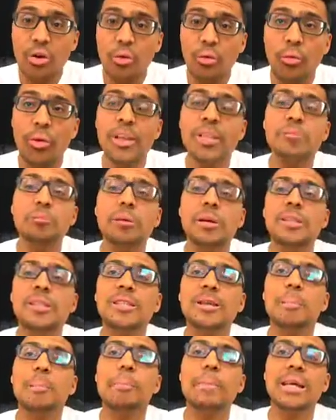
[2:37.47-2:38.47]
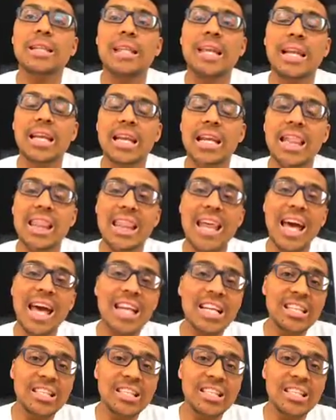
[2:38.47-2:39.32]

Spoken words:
Responsibility. That